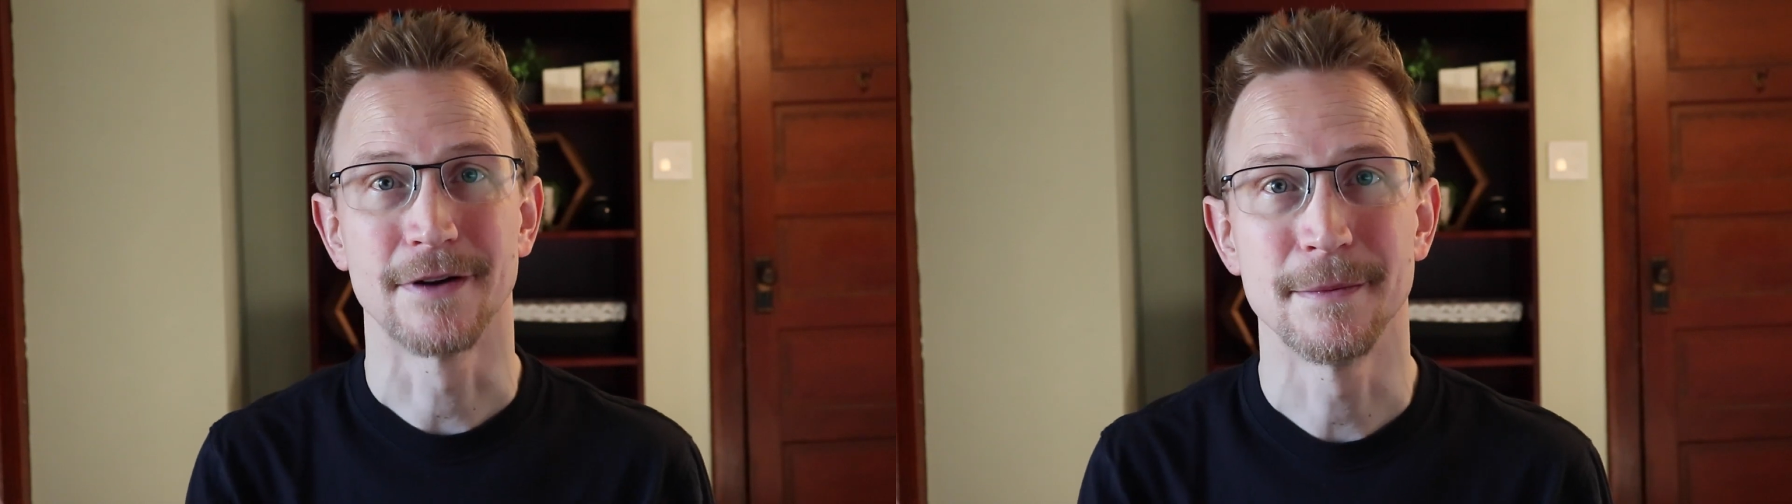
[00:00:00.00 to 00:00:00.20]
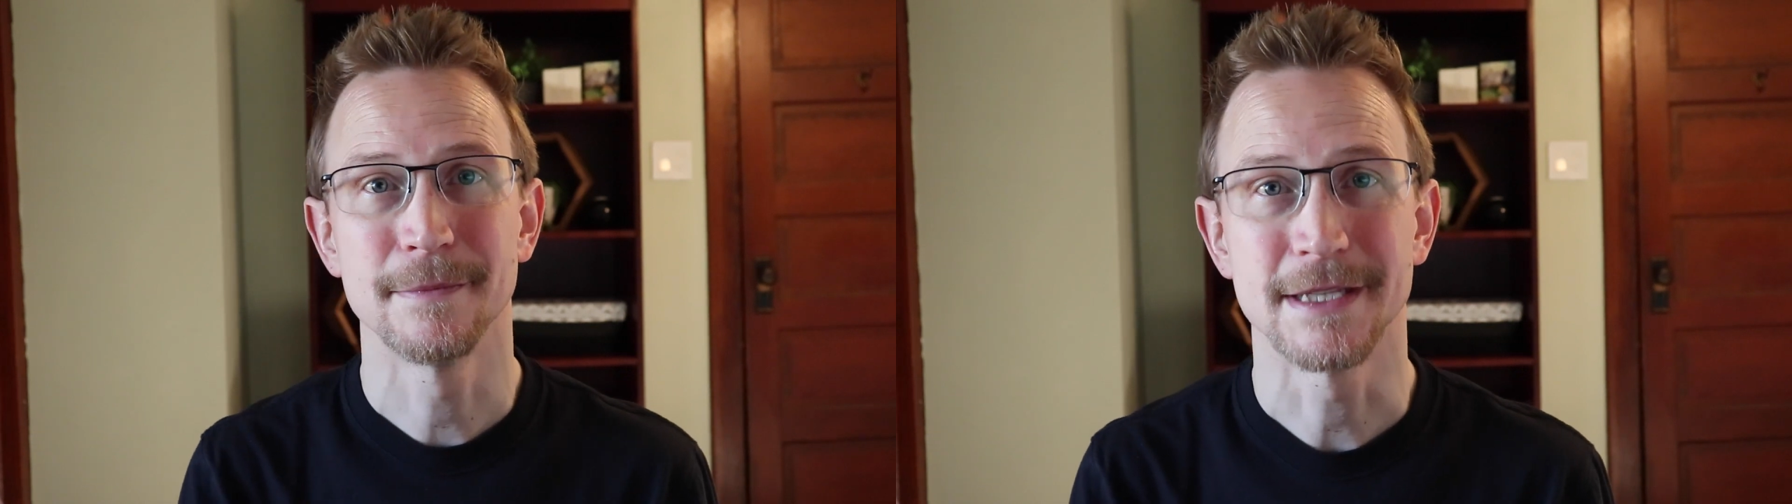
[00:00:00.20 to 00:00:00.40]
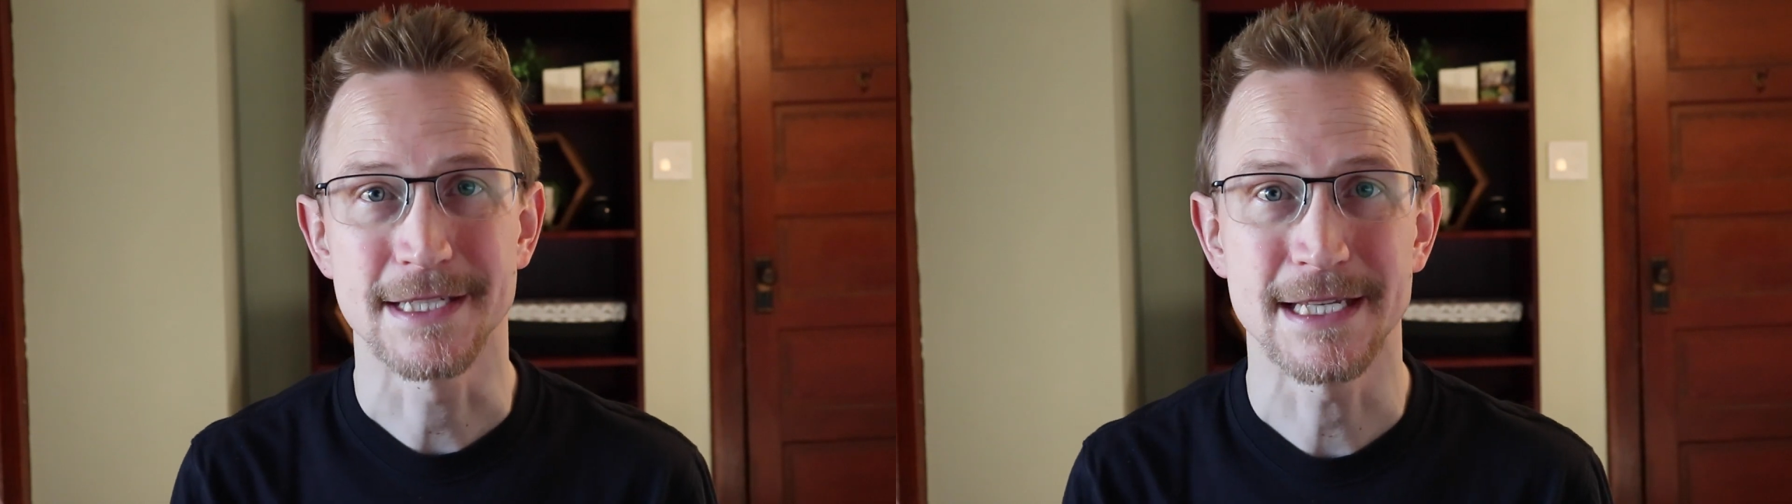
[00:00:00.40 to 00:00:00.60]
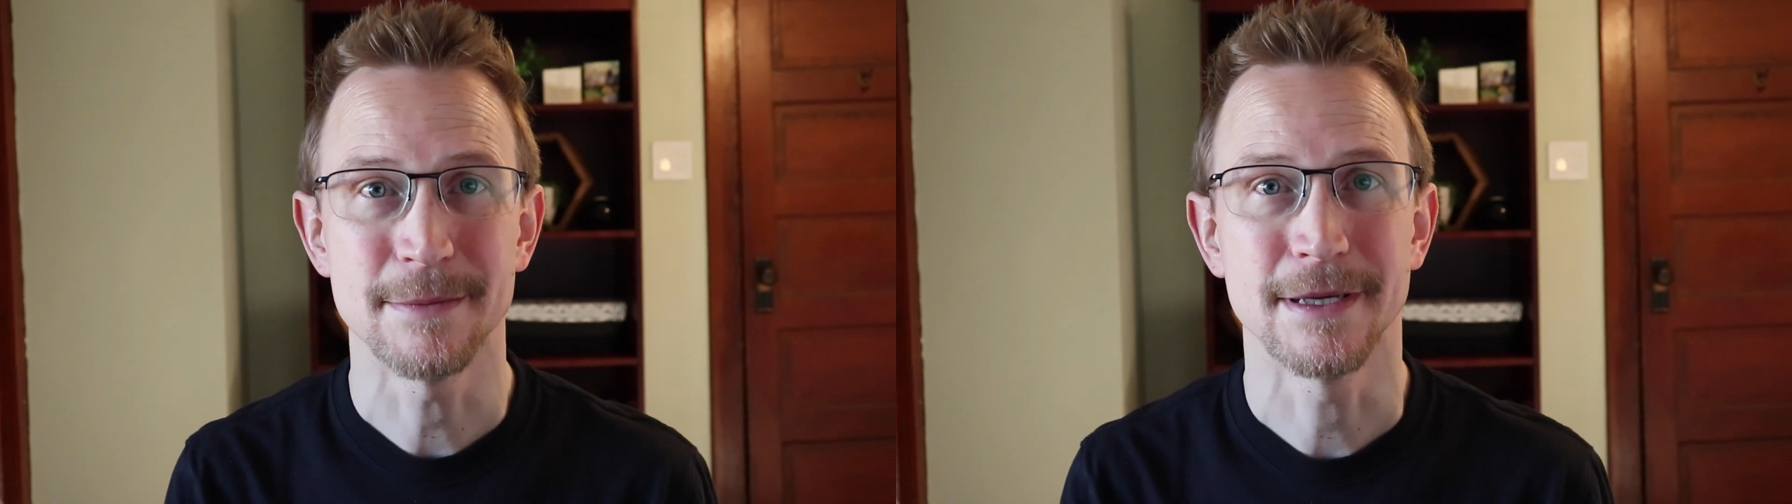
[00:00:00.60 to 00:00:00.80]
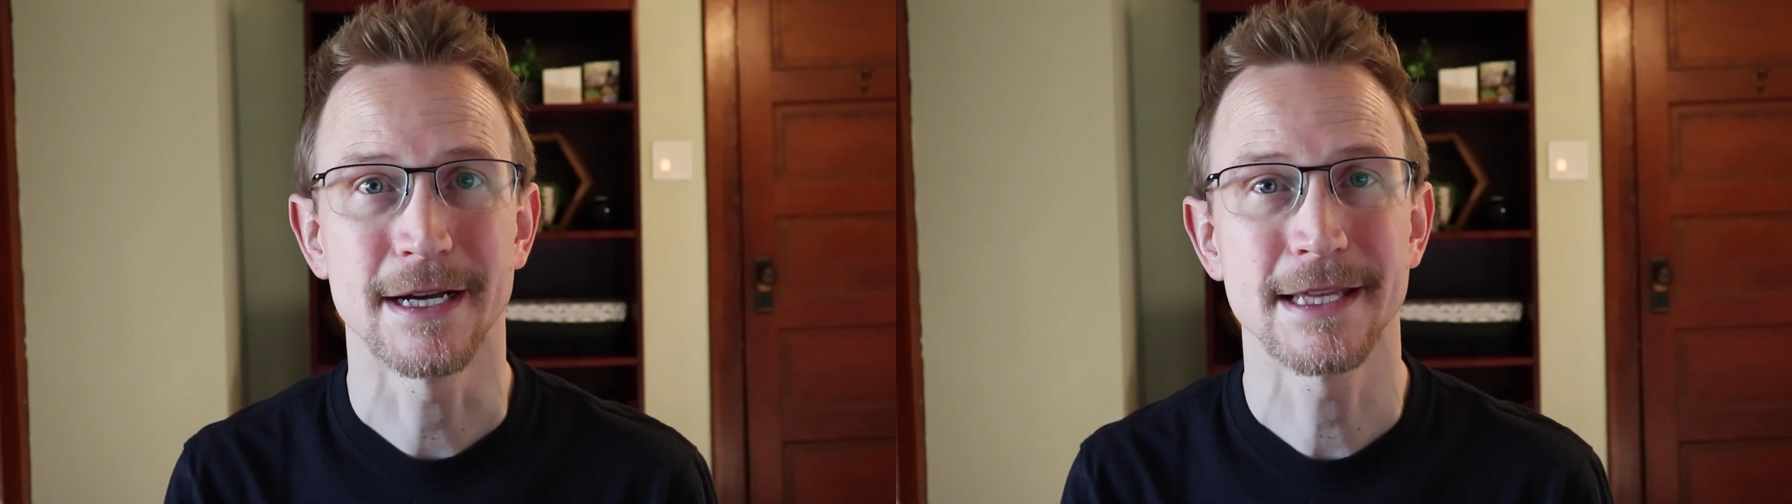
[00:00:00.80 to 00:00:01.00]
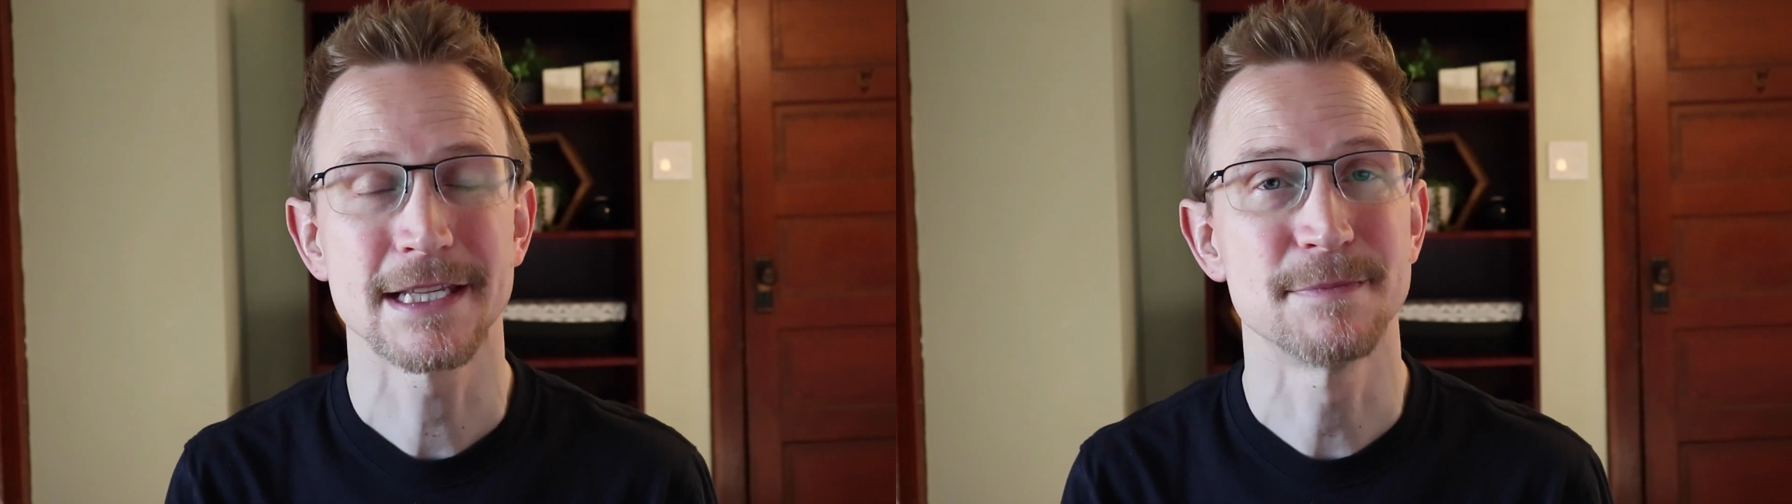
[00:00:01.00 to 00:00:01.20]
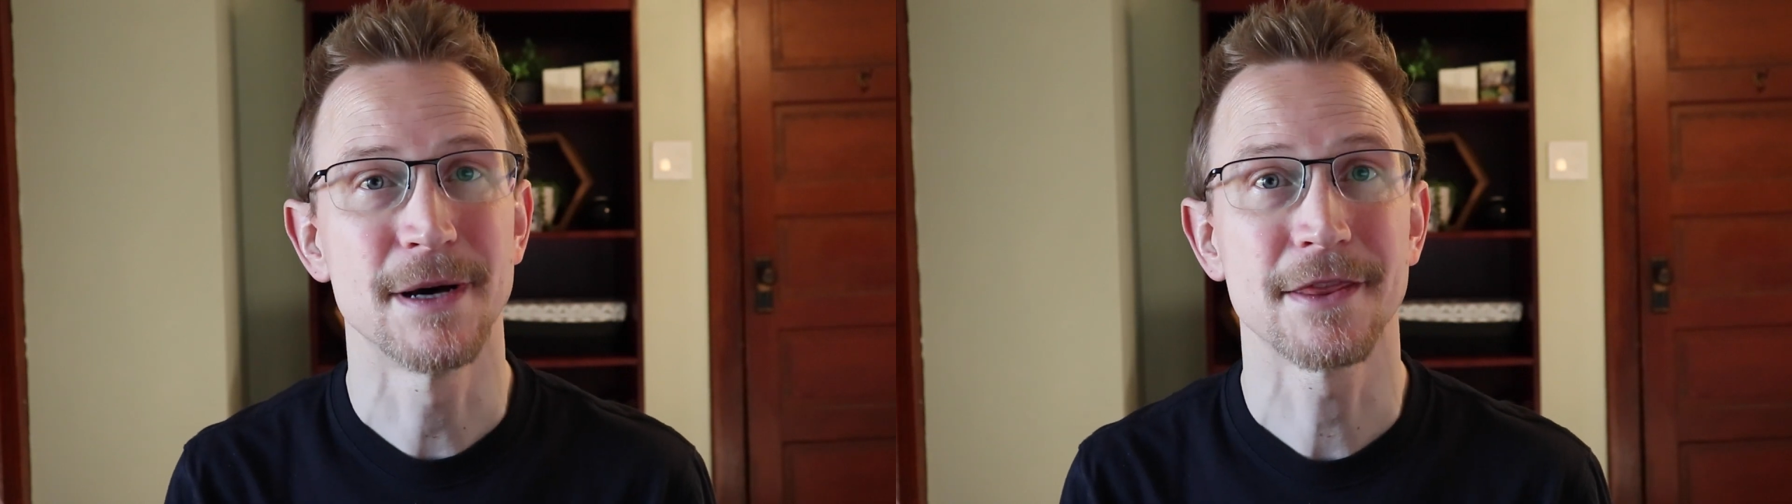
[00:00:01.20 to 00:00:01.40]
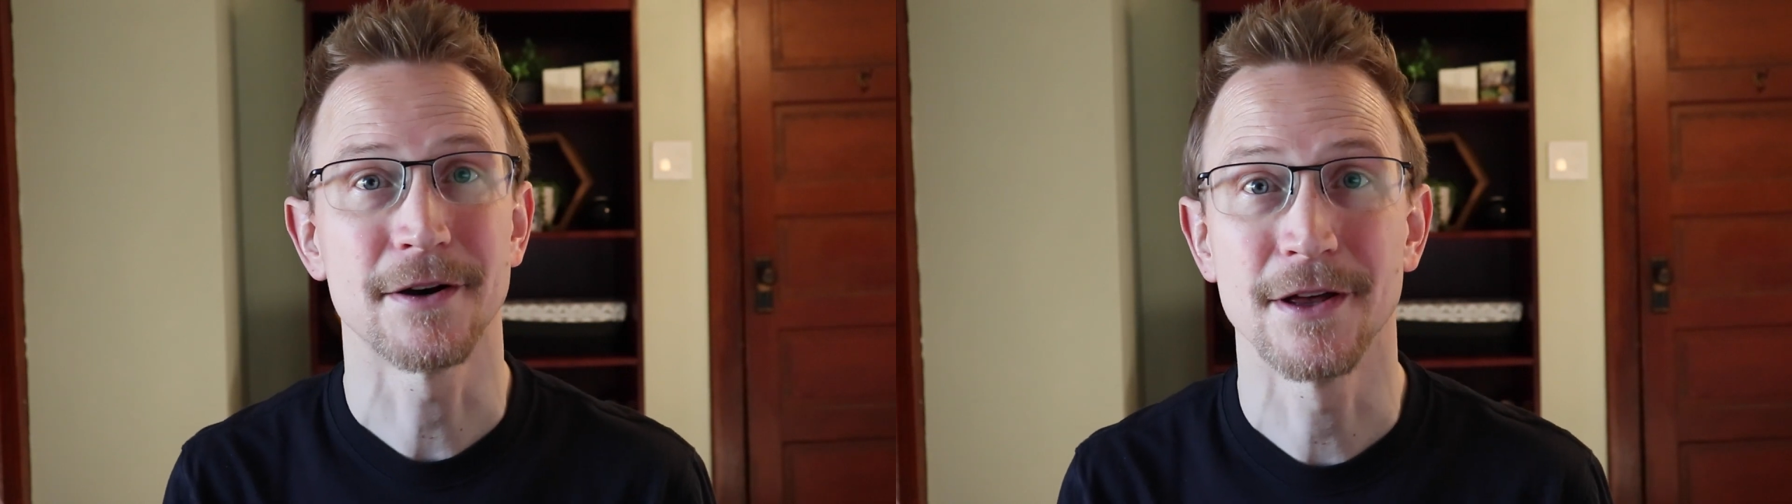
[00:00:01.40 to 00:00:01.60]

from the C P I this month